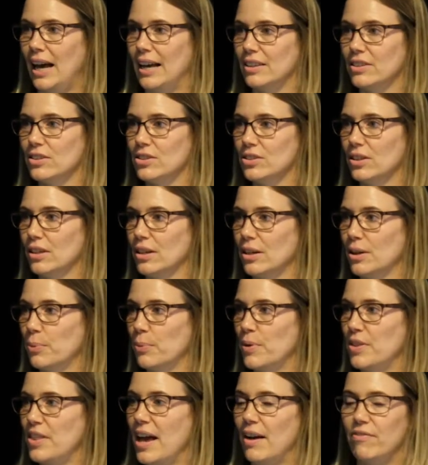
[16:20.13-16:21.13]
And
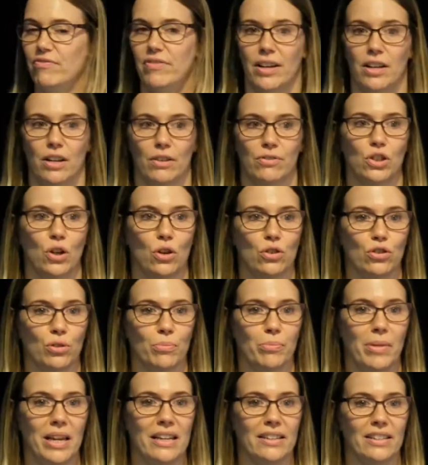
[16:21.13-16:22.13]
with the advent of
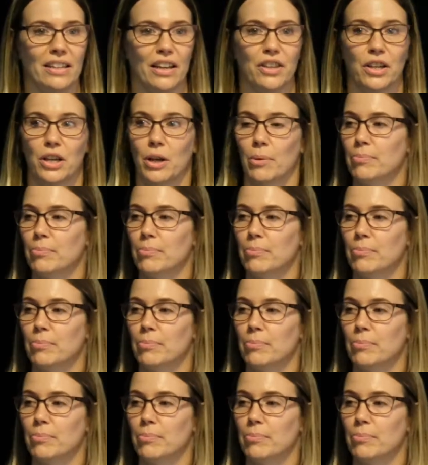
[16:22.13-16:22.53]
social media,